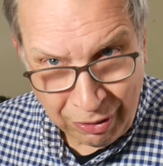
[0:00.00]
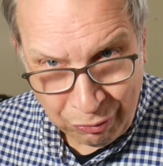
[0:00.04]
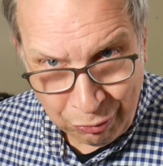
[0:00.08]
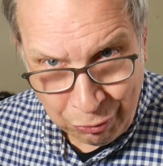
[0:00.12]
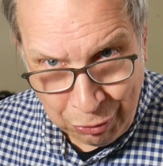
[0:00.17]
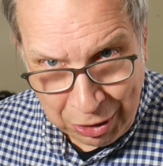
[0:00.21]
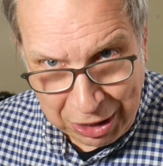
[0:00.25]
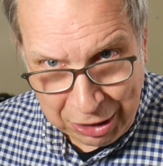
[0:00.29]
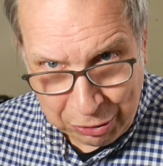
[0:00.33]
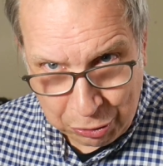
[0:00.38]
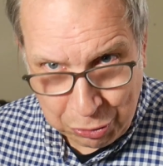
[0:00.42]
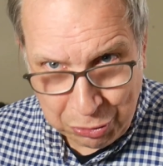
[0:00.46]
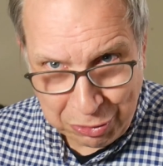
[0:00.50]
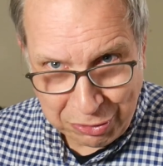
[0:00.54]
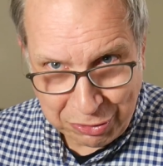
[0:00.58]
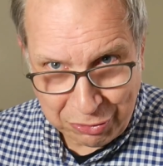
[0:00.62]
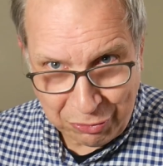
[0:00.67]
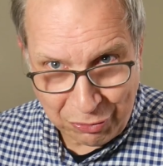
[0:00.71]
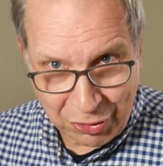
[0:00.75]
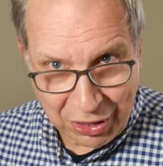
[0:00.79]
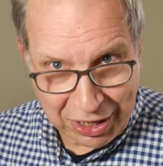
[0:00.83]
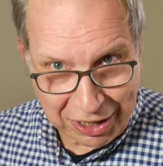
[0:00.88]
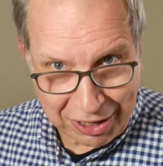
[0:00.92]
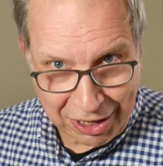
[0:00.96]
Really crucial
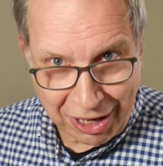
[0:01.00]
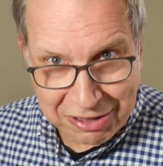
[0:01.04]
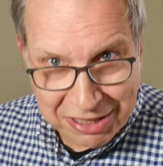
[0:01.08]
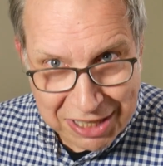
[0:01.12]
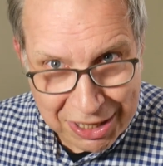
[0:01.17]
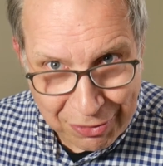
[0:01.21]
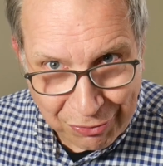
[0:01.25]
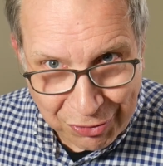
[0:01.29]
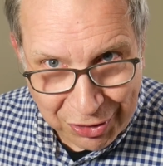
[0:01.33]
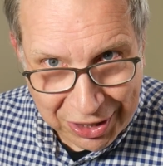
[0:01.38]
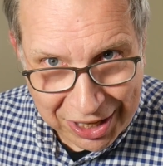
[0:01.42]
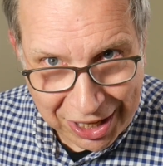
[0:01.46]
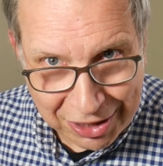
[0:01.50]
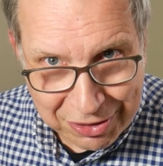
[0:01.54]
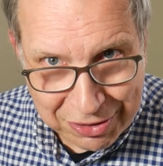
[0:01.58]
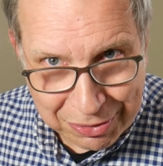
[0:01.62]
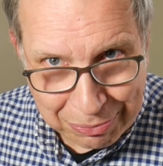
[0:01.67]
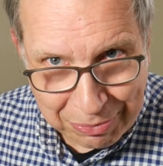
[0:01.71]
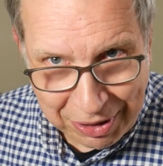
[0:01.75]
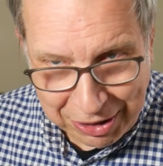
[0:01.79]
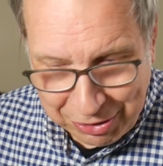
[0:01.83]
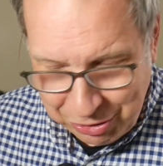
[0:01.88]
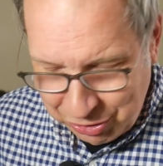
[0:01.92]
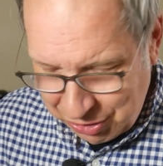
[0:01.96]
thing I did forget to
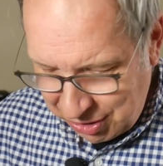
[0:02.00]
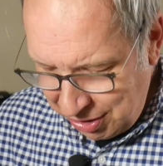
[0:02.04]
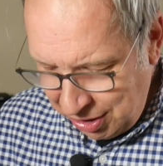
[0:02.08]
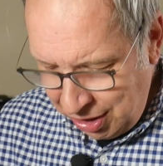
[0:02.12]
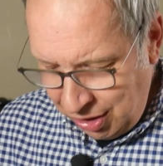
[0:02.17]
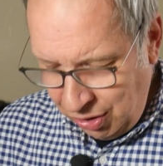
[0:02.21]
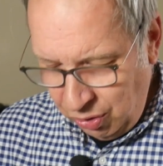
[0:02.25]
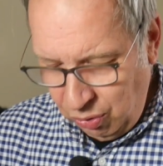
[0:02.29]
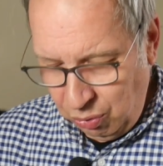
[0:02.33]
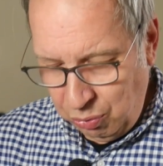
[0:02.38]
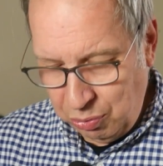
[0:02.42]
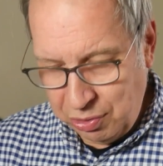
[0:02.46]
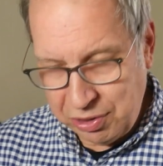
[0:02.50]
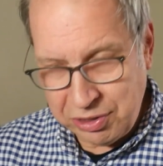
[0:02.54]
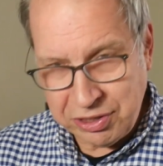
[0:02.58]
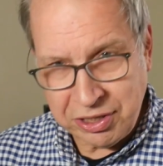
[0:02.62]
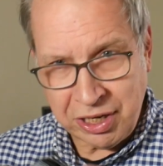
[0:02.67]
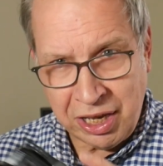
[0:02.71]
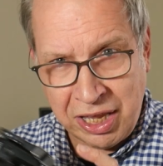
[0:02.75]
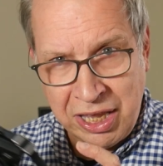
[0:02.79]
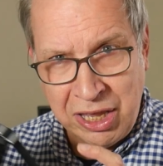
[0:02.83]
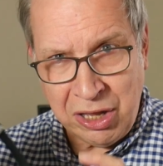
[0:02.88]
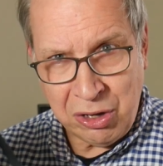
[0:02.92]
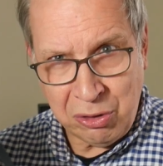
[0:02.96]
mention was
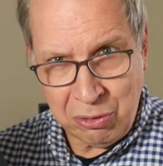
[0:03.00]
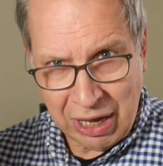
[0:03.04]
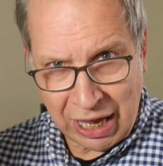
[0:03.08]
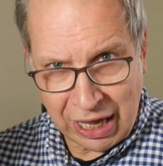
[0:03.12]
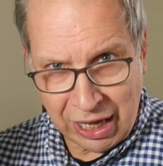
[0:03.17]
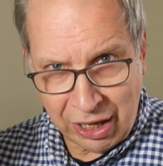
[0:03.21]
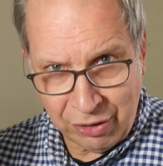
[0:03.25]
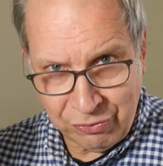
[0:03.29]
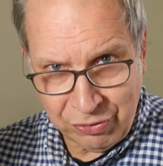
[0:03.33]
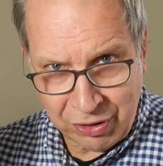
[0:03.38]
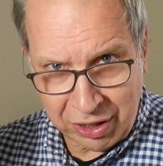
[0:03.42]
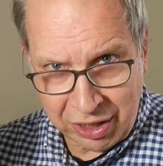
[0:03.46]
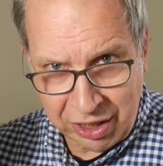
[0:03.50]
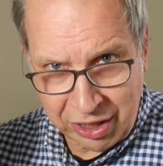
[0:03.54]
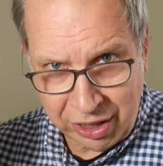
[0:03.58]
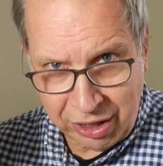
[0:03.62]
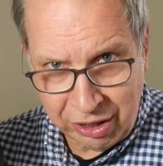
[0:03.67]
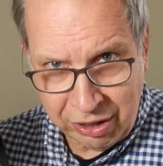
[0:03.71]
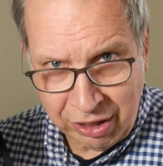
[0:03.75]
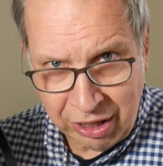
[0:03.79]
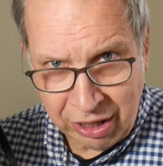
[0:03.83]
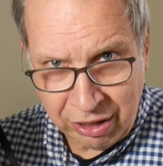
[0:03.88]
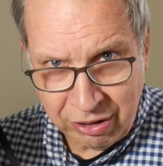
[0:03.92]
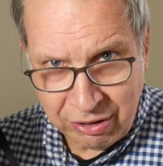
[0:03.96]
you have
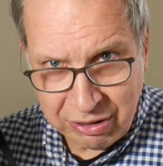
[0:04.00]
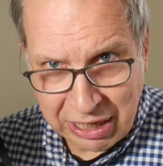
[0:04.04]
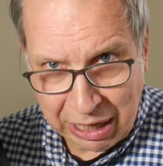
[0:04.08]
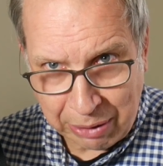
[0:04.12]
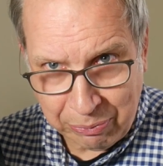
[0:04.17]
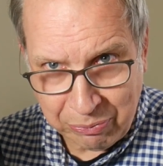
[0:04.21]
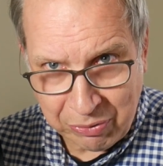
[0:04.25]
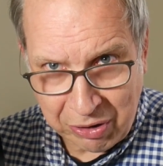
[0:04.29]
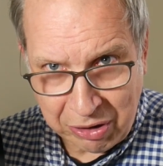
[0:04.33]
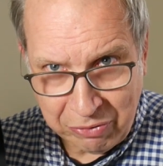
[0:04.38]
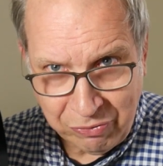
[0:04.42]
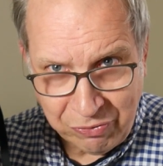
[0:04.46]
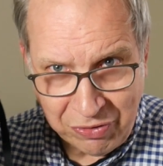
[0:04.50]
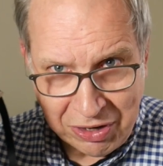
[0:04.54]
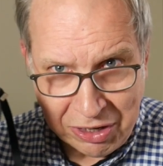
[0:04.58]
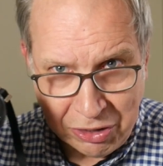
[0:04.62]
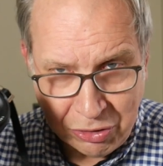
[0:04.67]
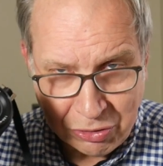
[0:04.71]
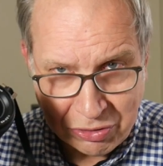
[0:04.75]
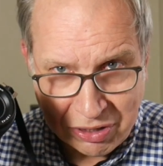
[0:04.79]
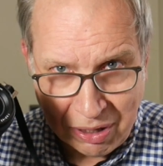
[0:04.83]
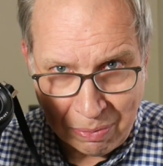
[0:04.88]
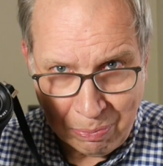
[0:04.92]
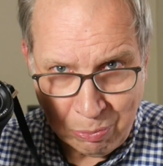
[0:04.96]
a depth of
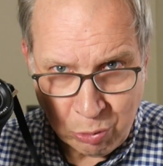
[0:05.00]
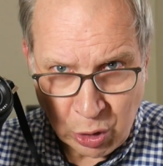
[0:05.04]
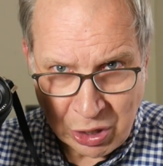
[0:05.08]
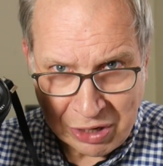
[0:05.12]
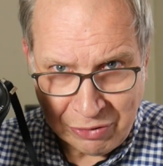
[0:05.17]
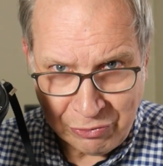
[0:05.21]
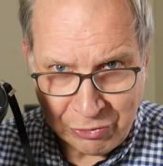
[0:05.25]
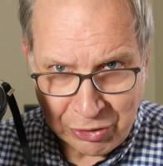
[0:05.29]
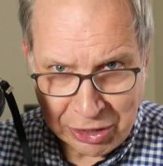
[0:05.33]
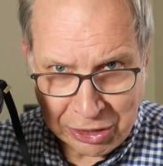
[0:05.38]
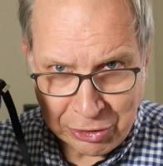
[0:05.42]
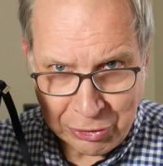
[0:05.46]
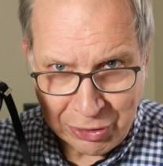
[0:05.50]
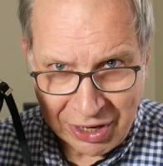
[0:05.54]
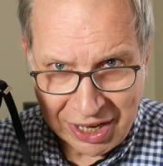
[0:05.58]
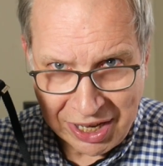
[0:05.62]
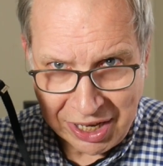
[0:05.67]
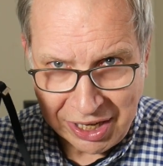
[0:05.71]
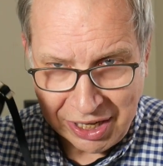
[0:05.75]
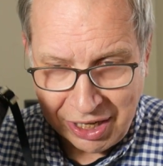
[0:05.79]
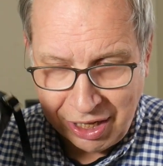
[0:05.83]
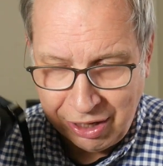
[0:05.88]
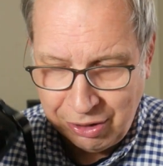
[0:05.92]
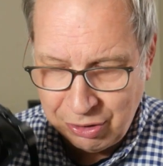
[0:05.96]
field preview
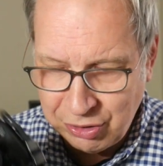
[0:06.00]
here.